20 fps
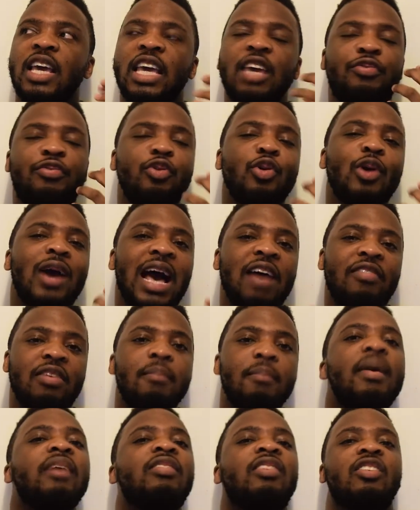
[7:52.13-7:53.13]
if you have a
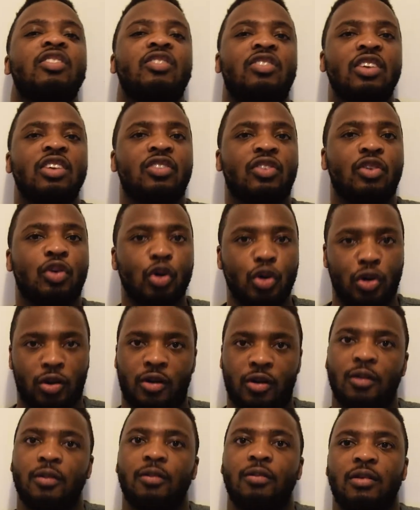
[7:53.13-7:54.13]
message this good,
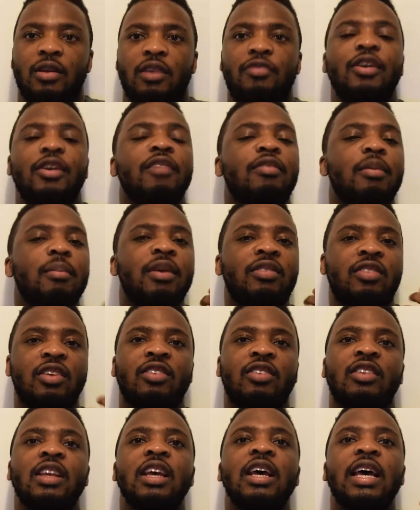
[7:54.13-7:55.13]
if you have a
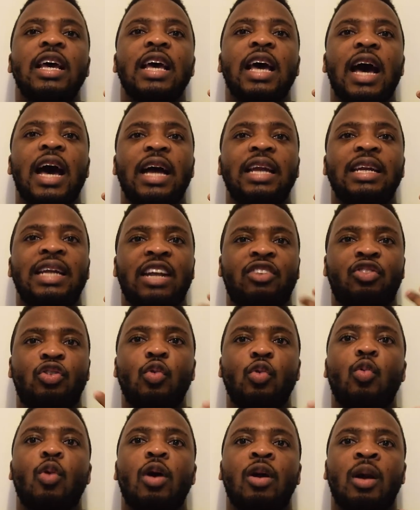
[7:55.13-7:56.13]
message that
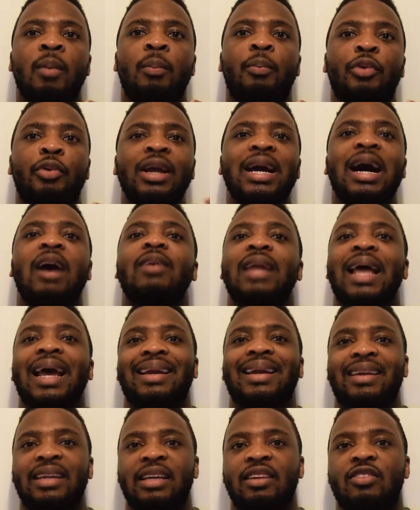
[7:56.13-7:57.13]
you want to bring out
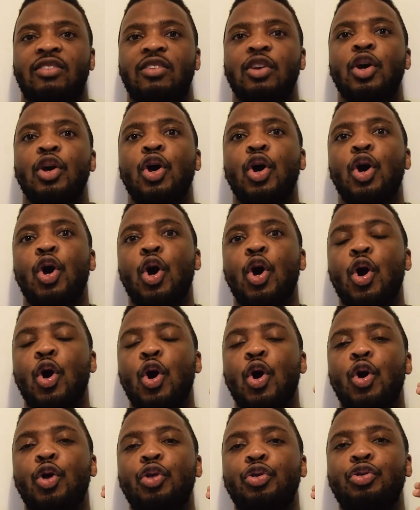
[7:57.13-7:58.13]
like this,
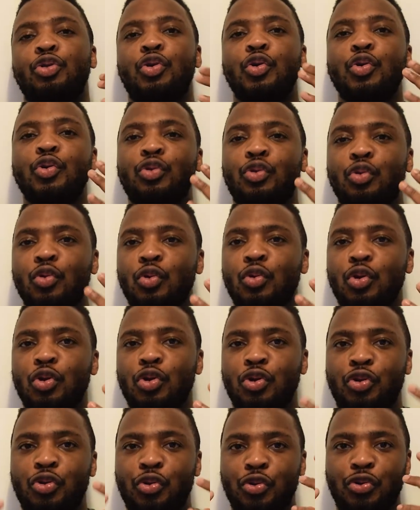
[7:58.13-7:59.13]
you
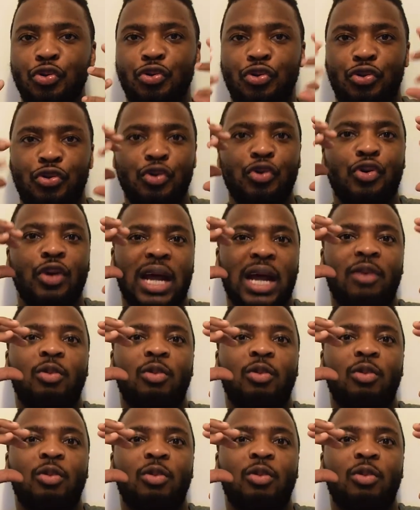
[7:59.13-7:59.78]
could